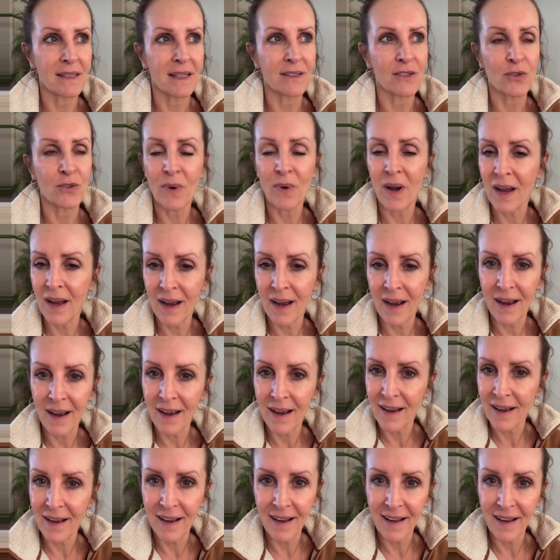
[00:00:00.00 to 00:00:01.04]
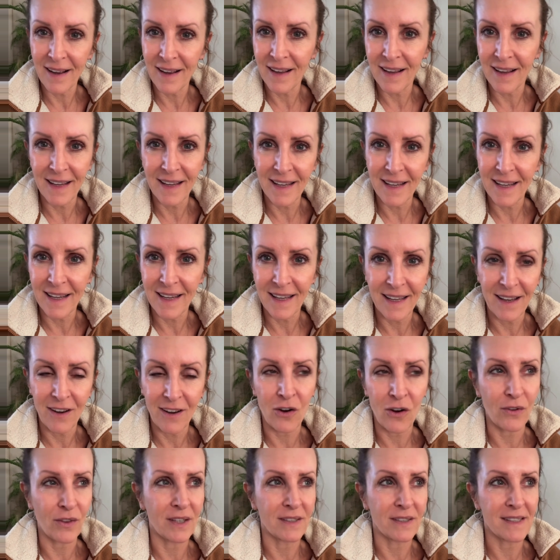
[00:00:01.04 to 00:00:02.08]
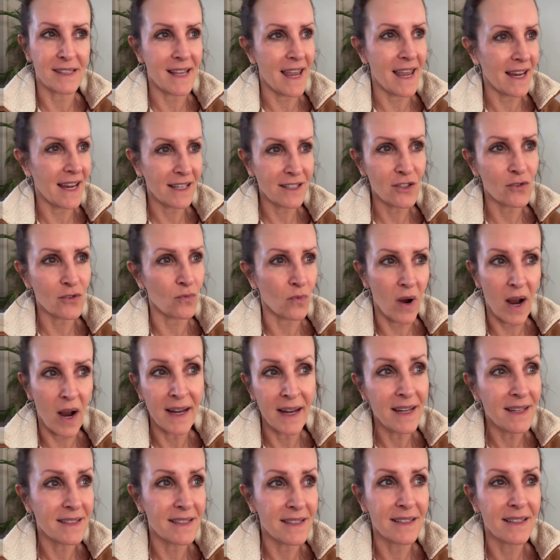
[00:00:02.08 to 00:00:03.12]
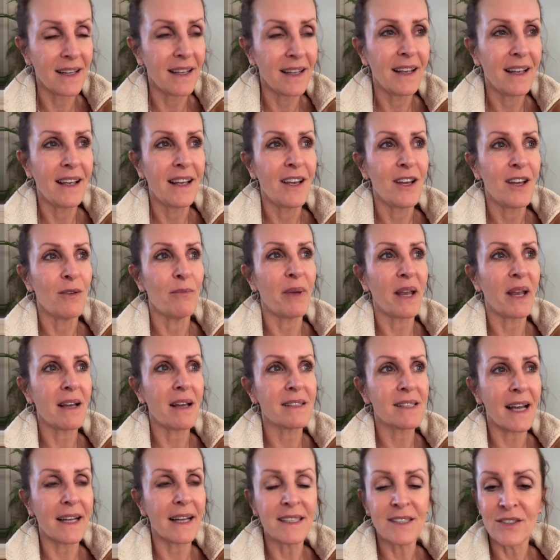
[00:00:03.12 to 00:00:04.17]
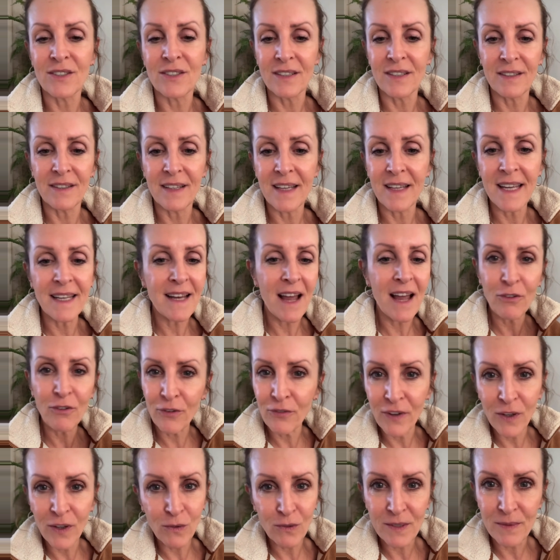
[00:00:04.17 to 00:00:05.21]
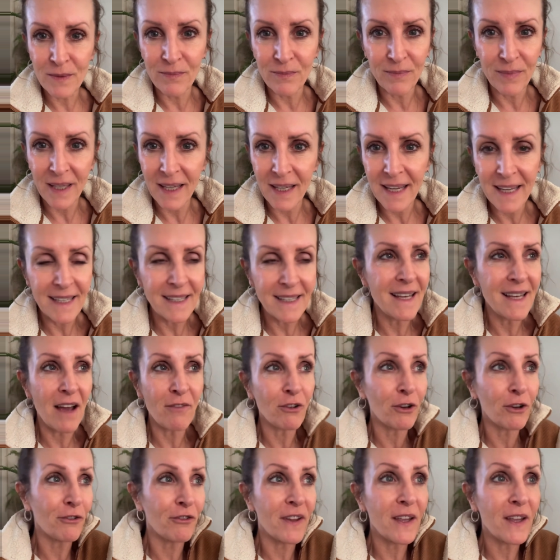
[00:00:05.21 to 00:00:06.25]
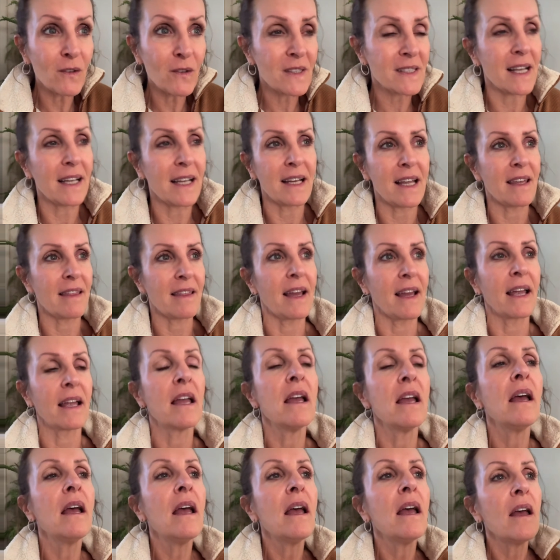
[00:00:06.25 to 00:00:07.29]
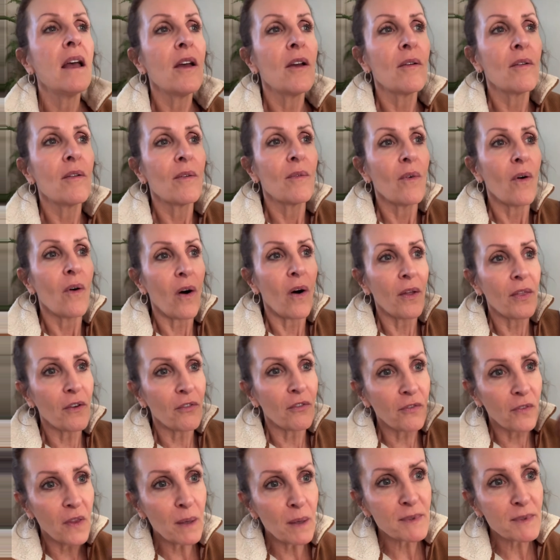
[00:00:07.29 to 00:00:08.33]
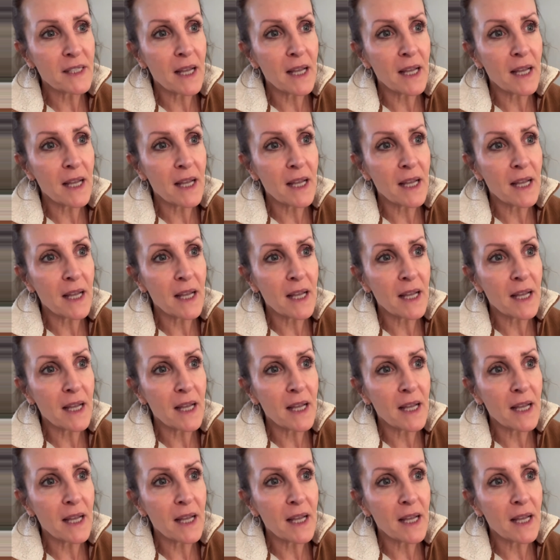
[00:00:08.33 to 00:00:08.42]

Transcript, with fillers: are the scans right because i he never feels he never feels anything on the flip side we're so